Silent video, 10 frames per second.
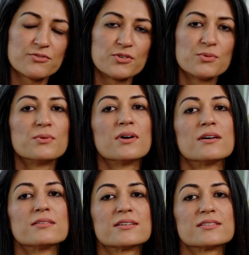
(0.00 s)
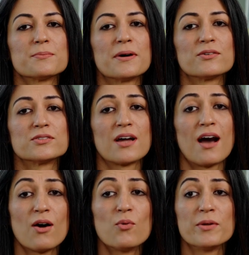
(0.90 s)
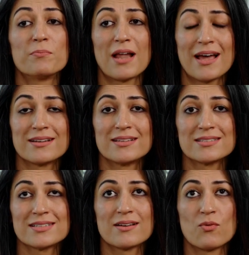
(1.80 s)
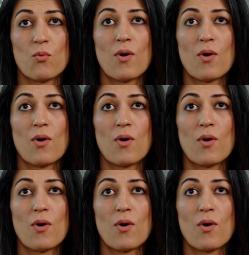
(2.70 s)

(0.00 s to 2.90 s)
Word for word: few uh, things about how we planned this and